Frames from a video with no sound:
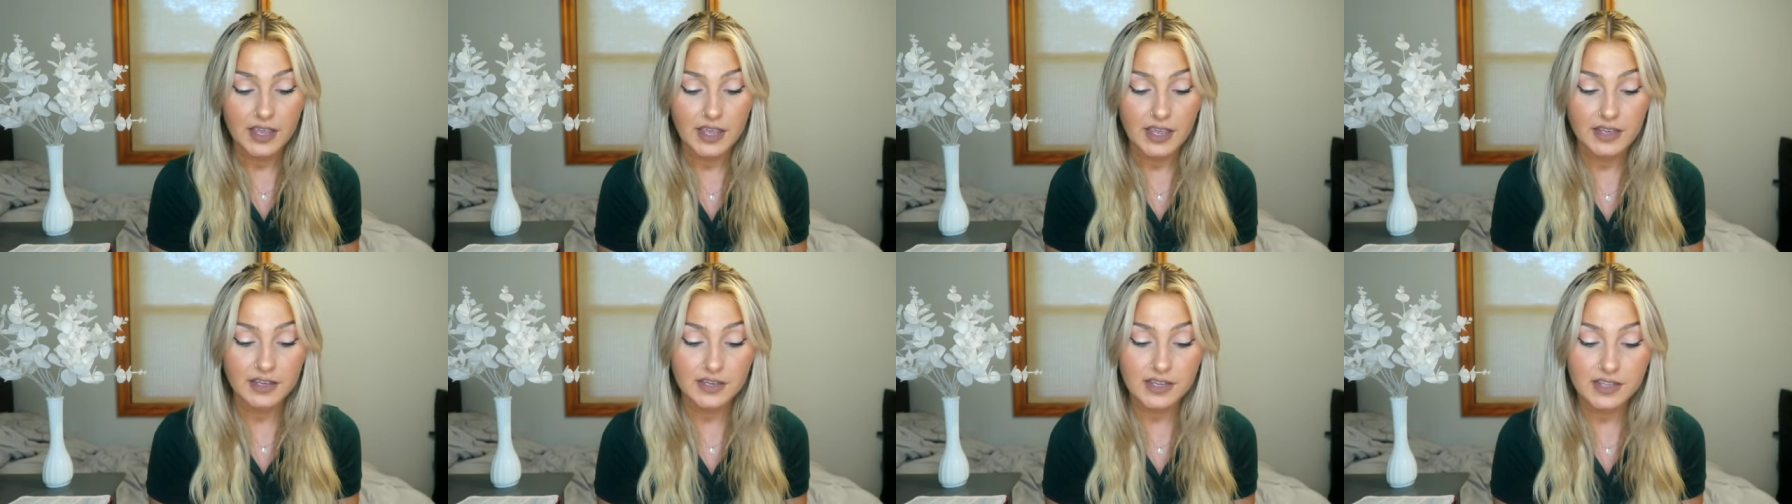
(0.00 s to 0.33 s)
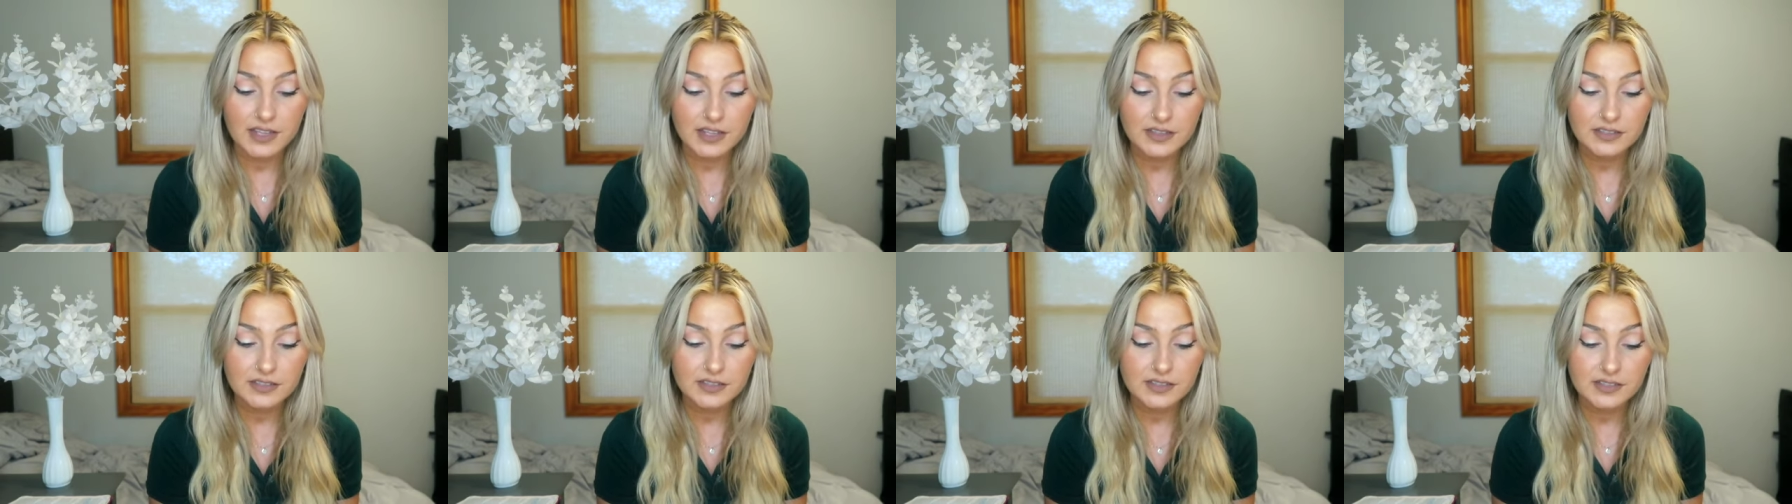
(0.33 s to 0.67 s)
And
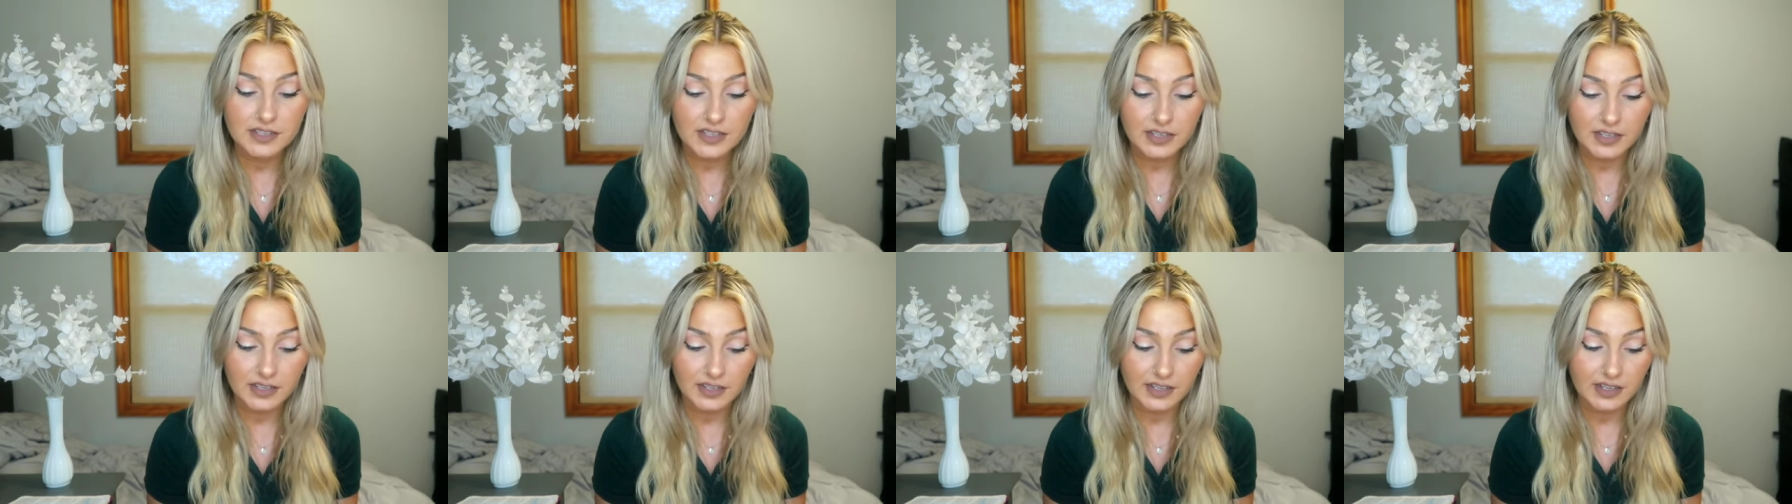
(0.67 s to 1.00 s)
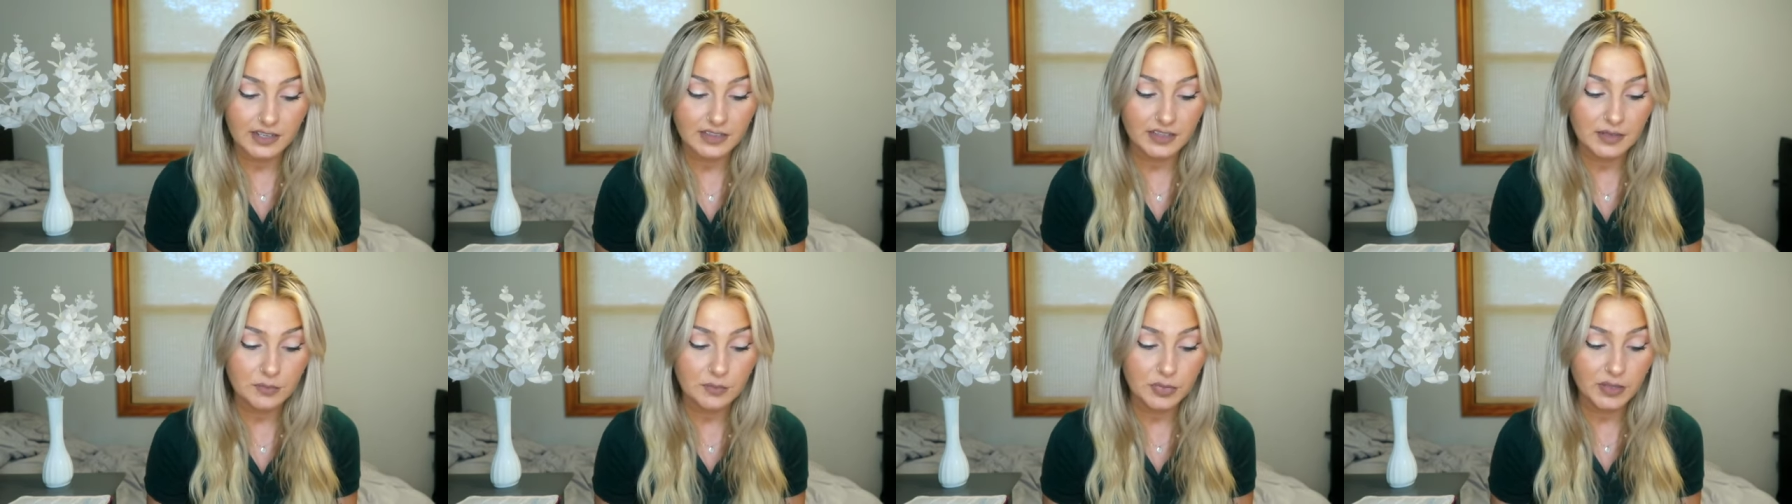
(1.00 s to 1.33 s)
he is sitting
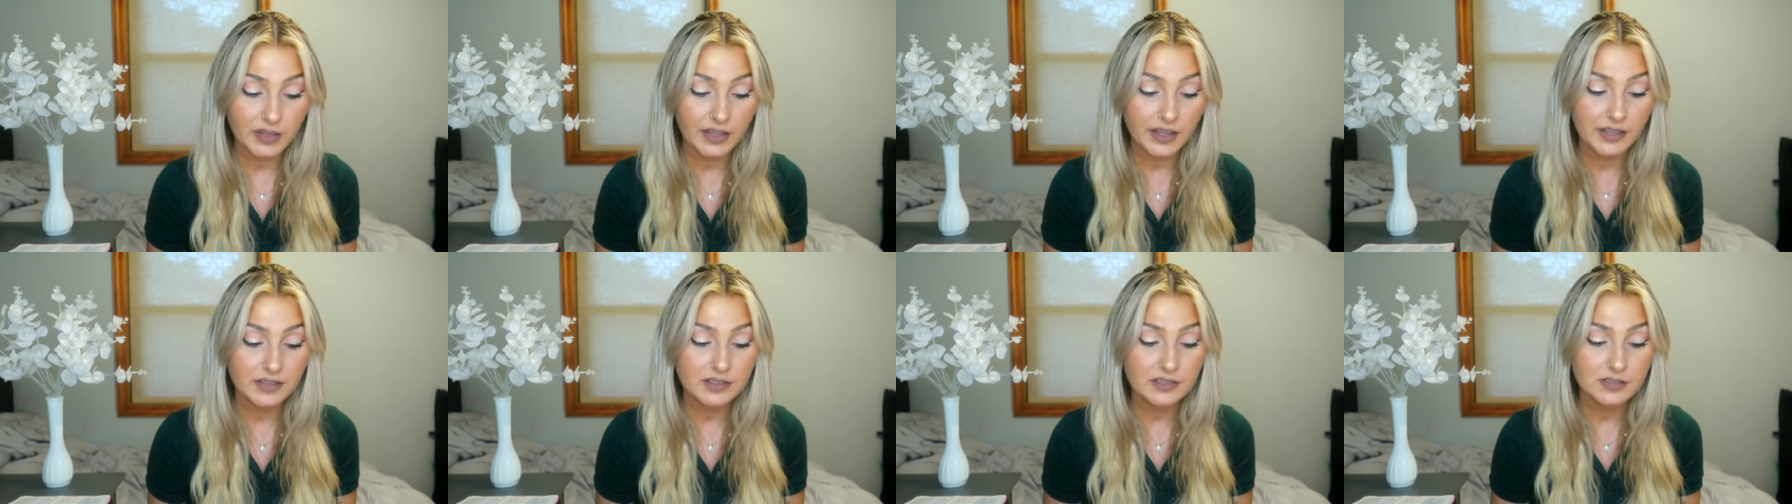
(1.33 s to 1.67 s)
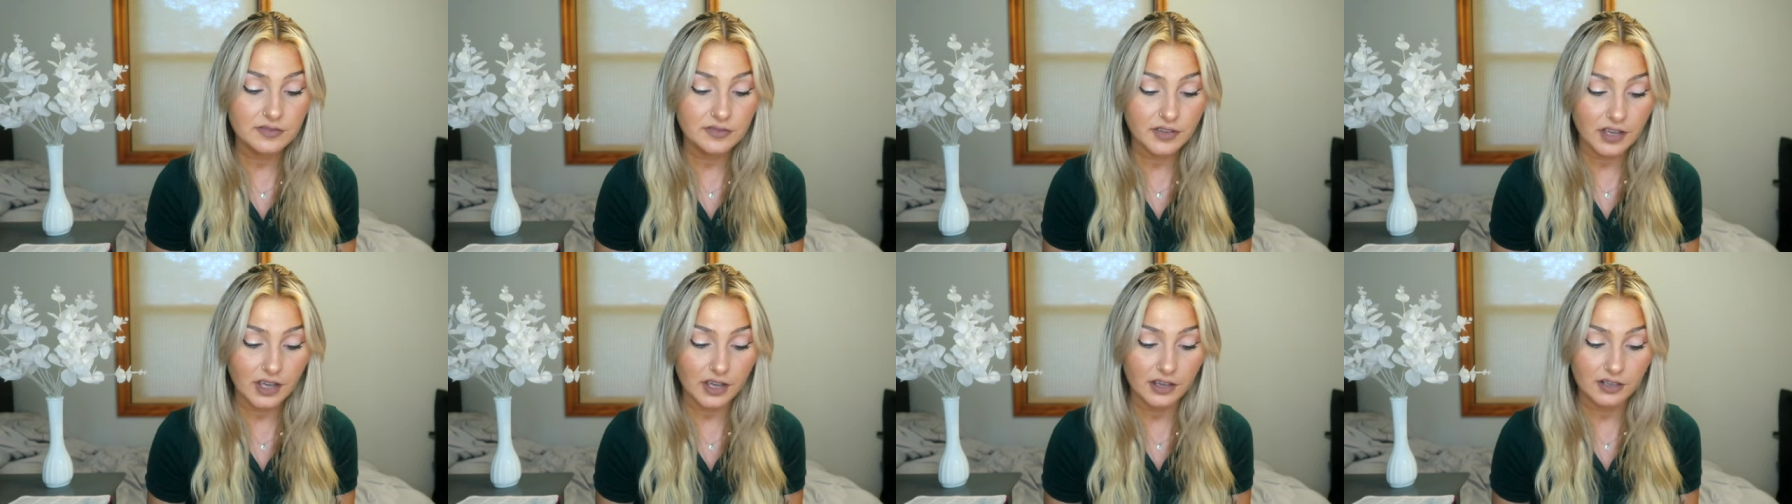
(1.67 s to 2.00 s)
in the place
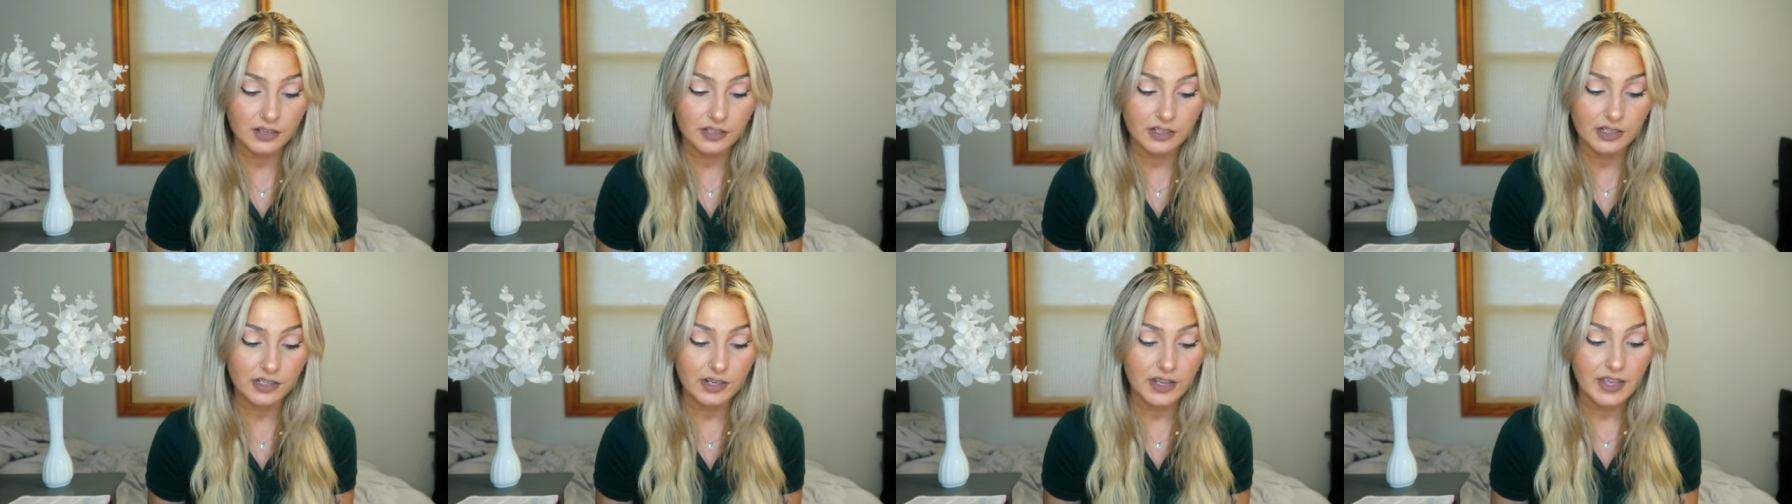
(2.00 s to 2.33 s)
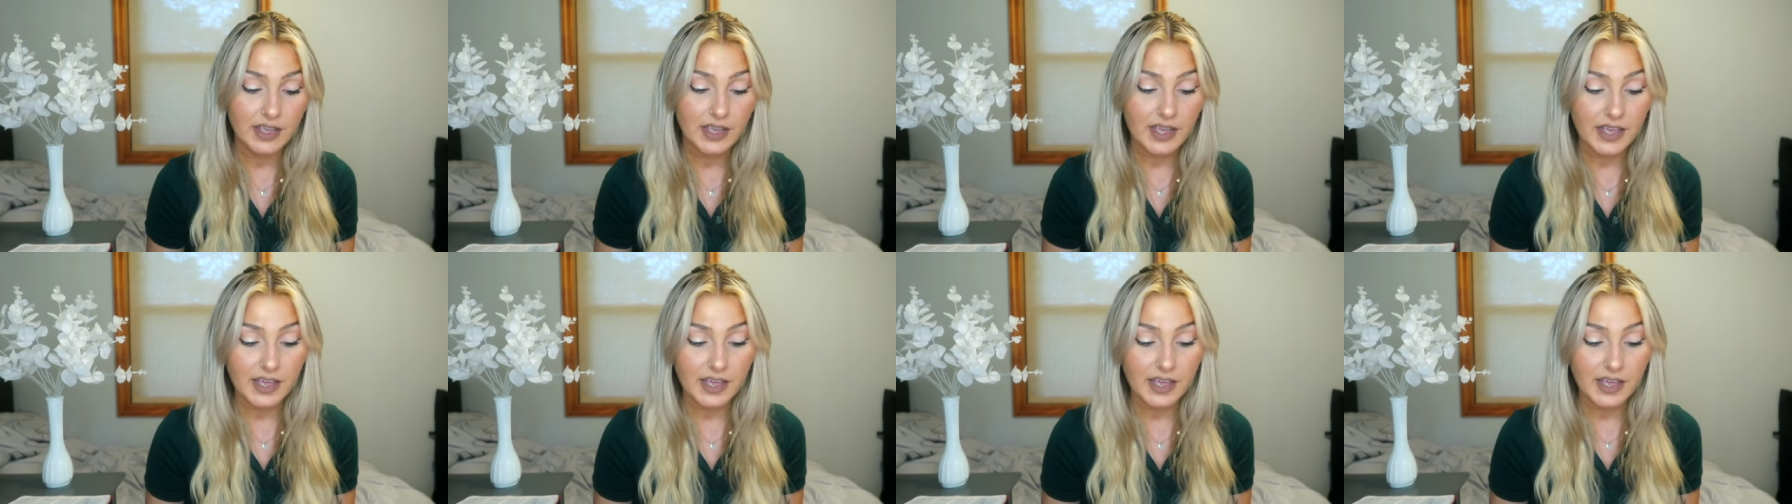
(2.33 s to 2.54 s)
of honor